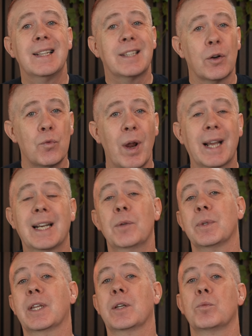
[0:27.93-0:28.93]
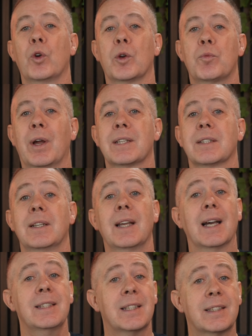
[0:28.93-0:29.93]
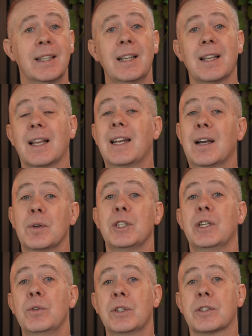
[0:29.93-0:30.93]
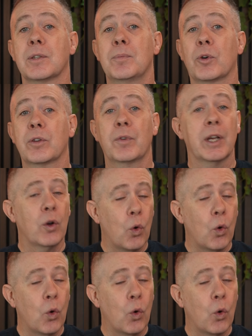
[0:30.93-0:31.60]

directly within WordPress and still allowing users to modify